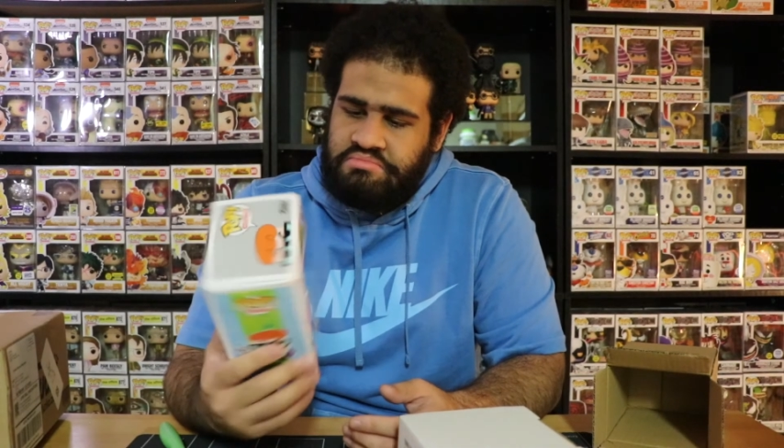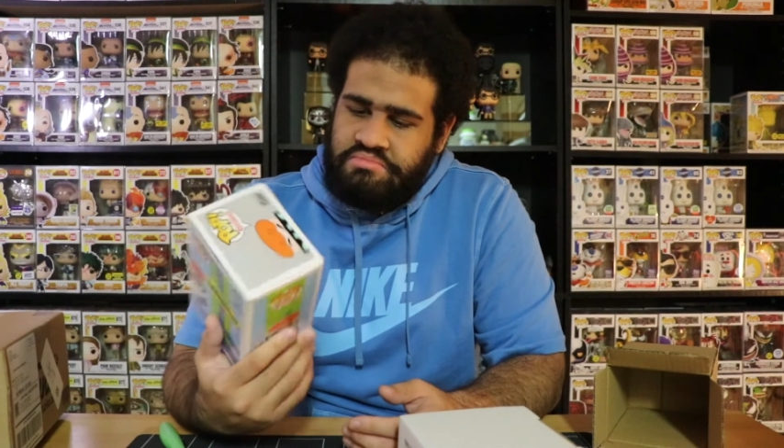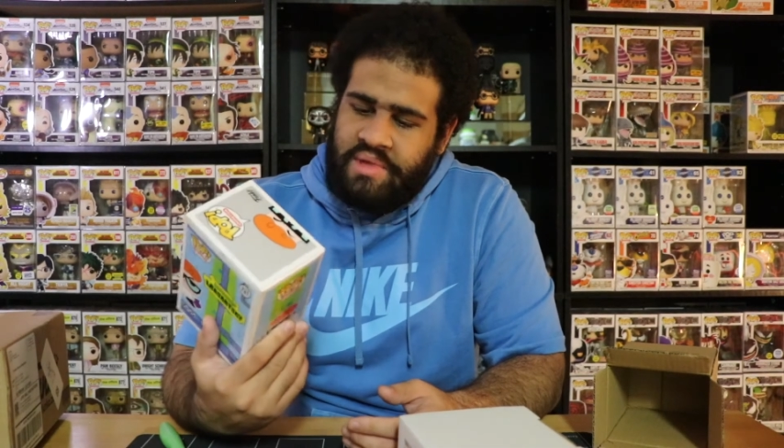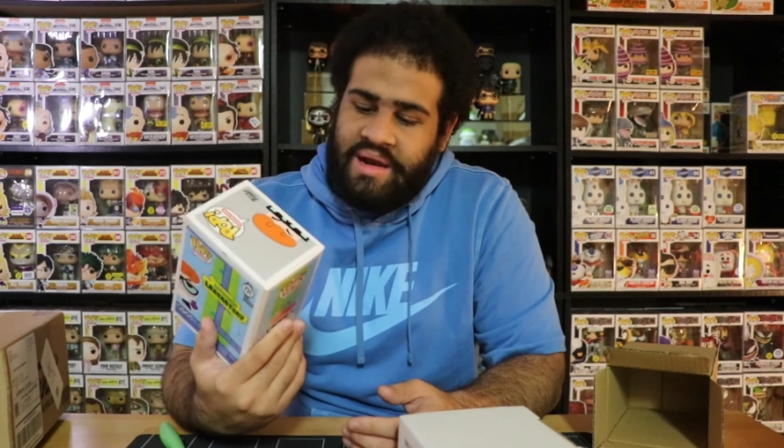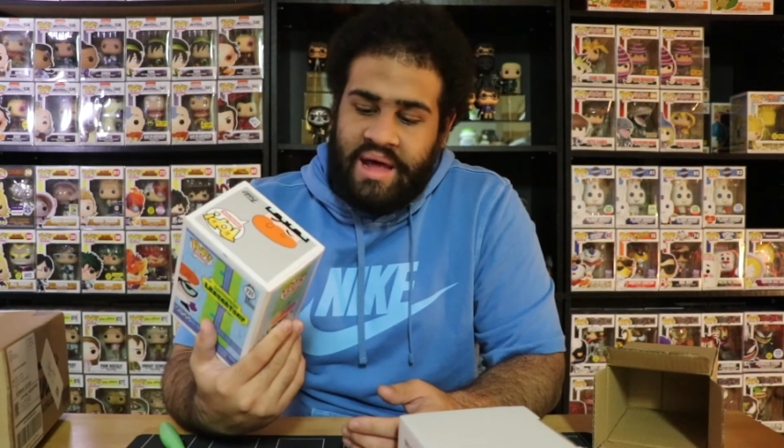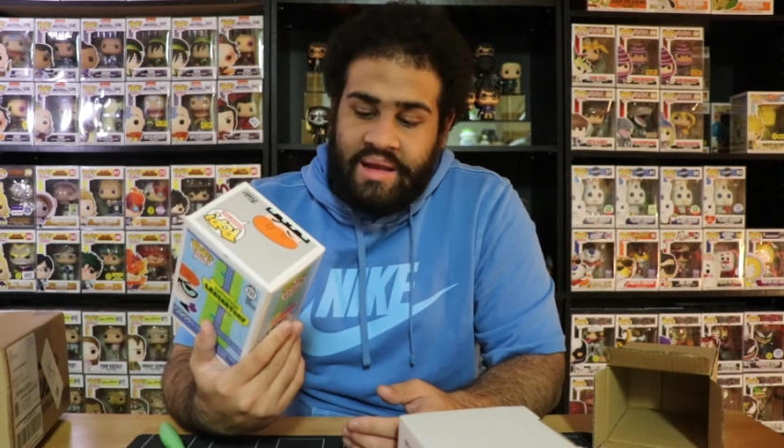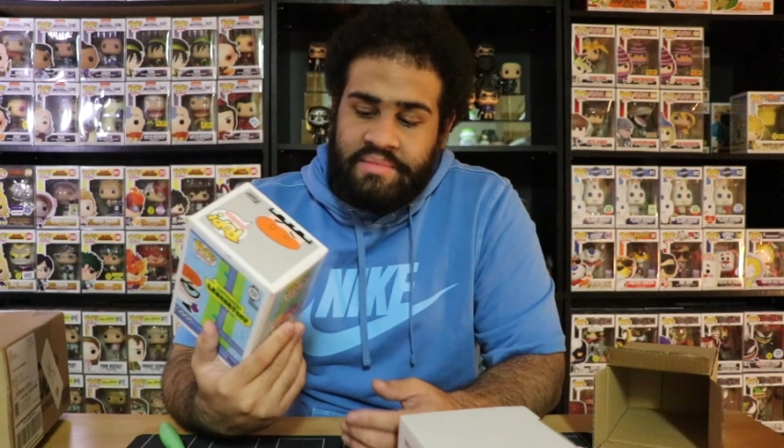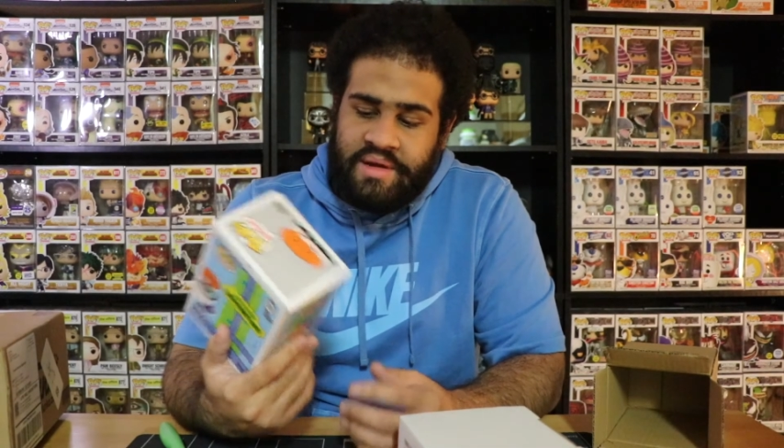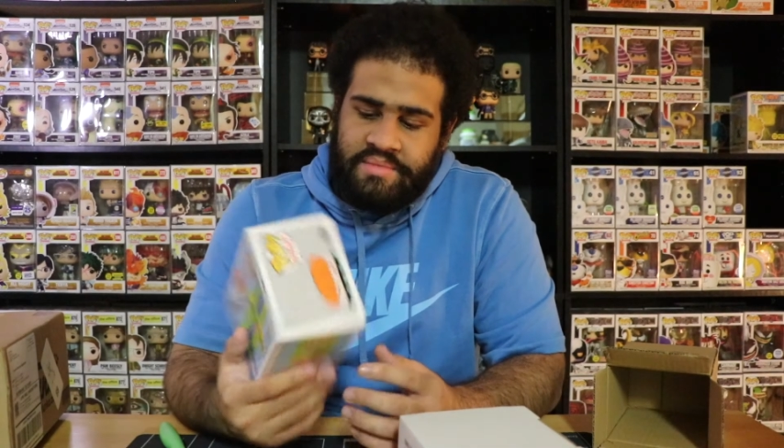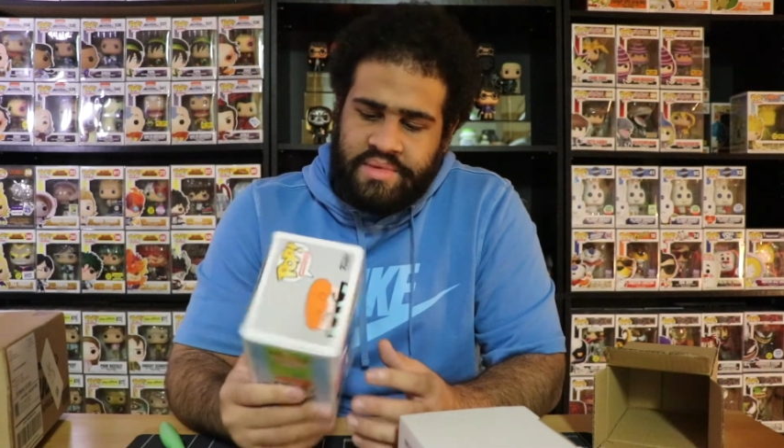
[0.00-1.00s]
not a lot of
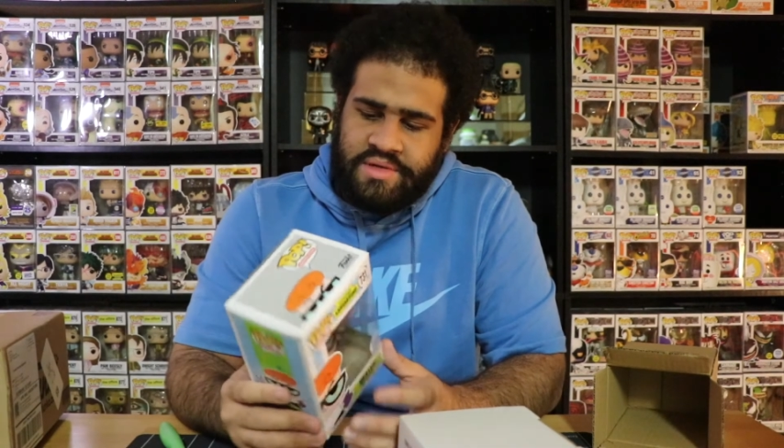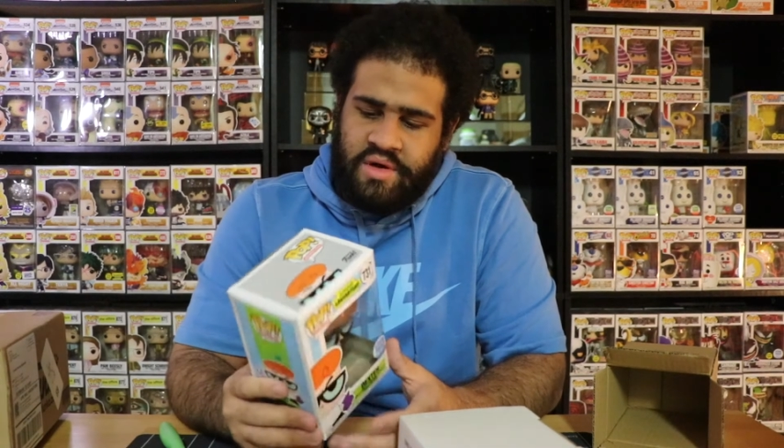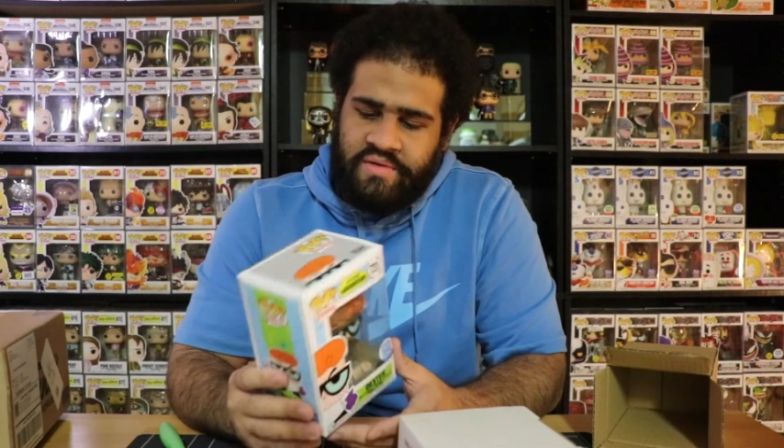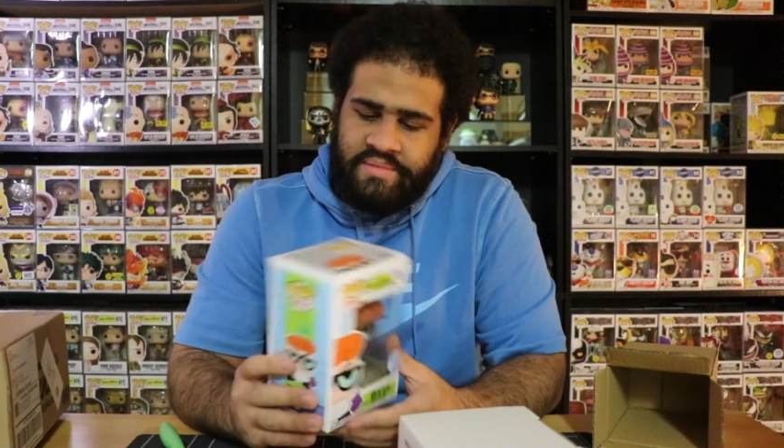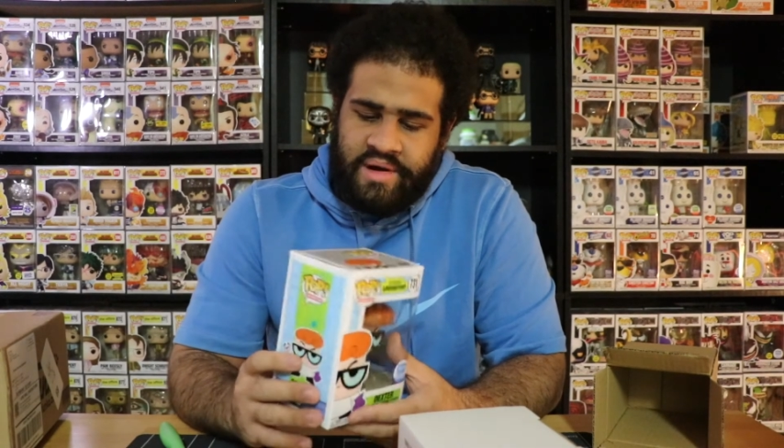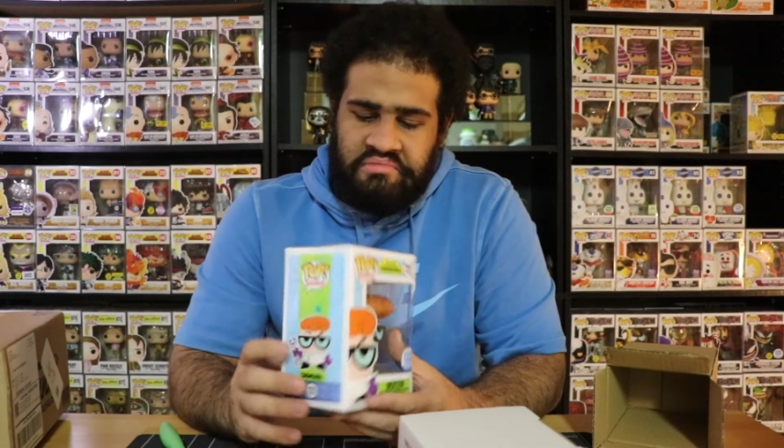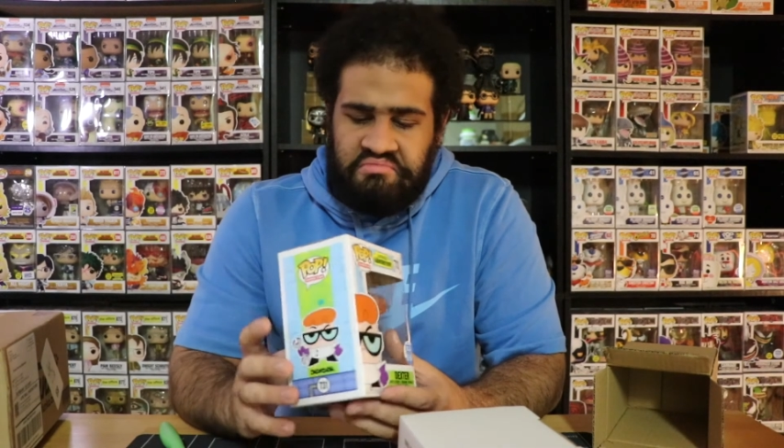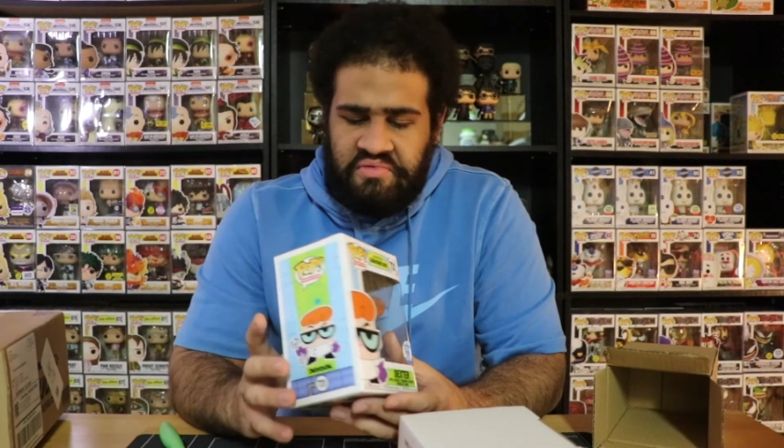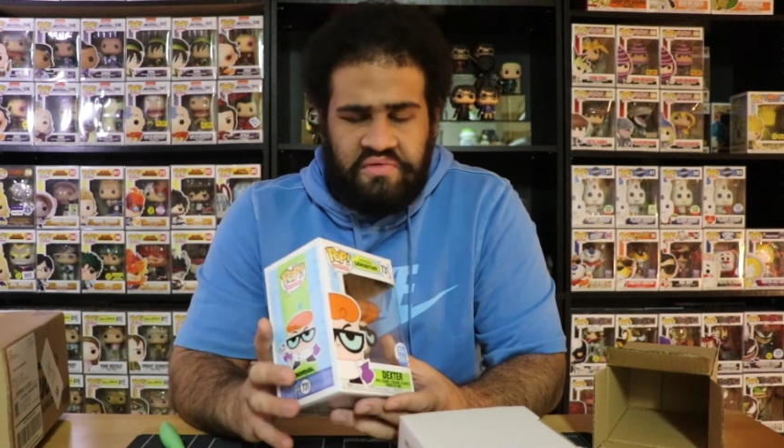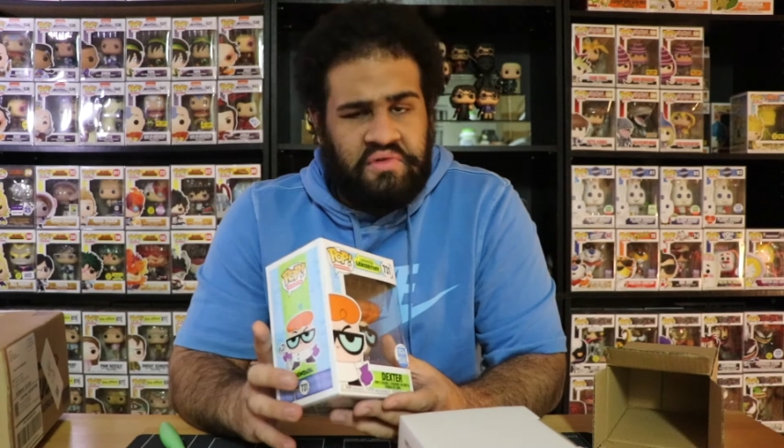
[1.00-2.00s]
money, but it's going for
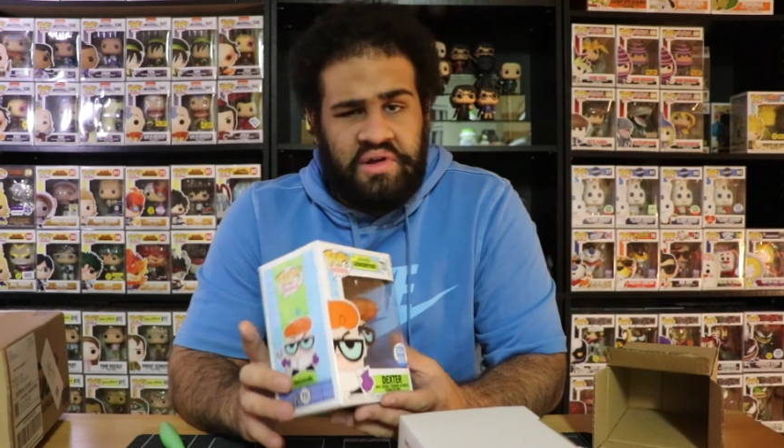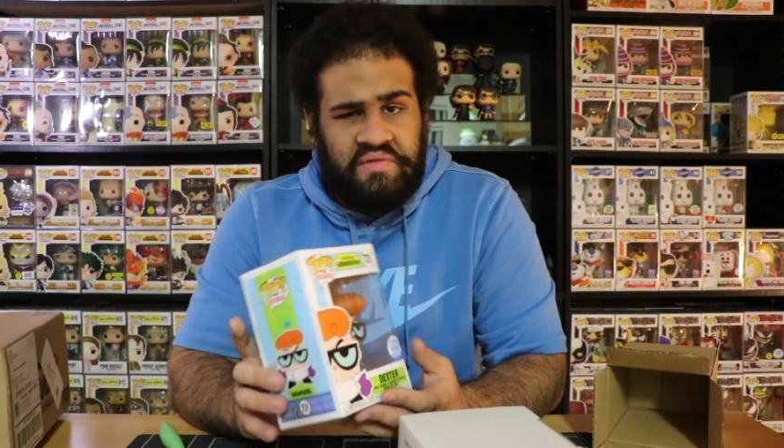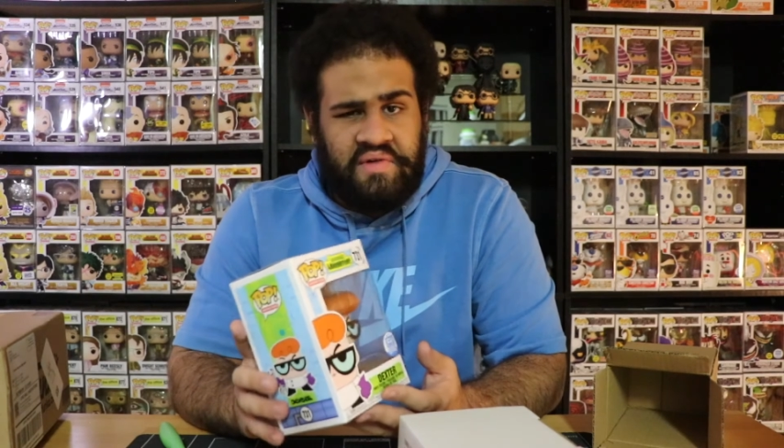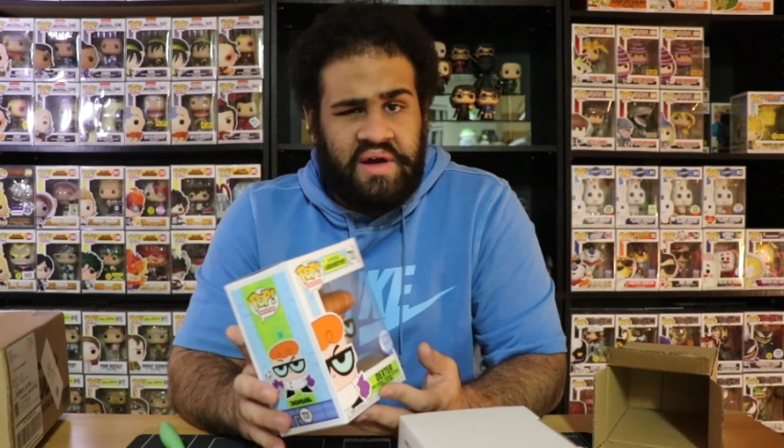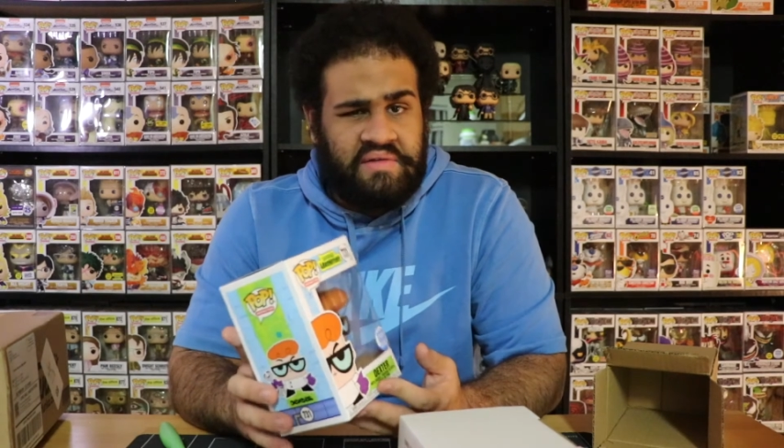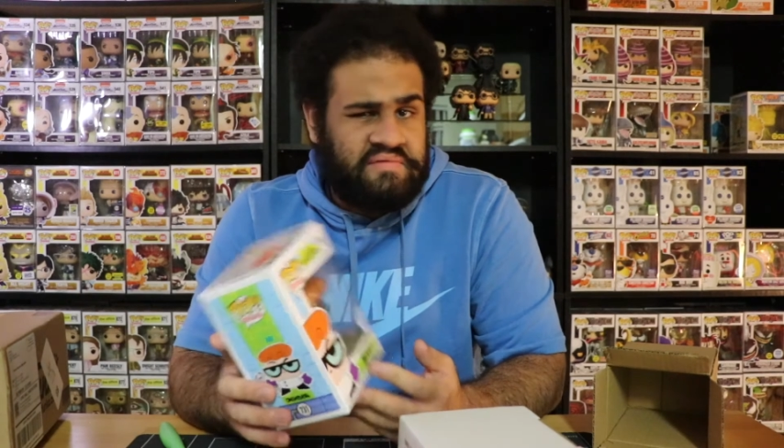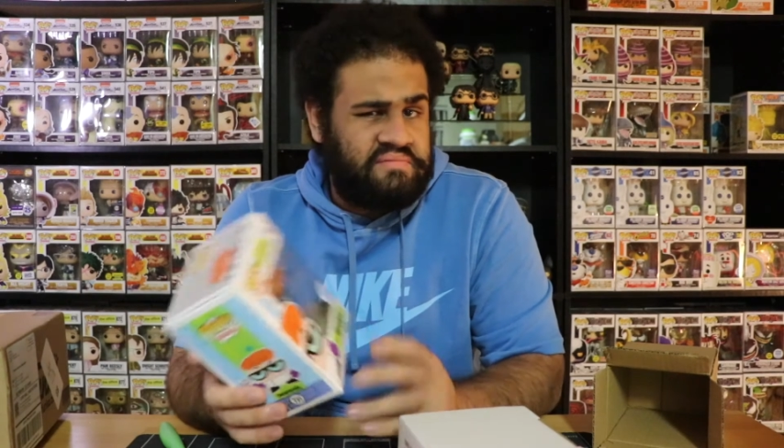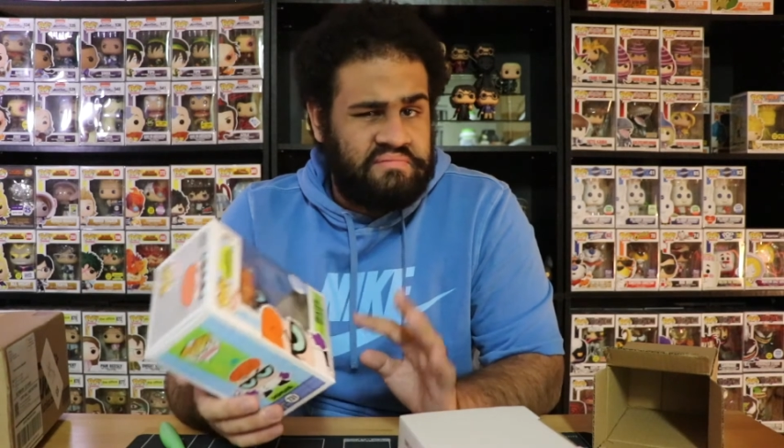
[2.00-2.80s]
about 45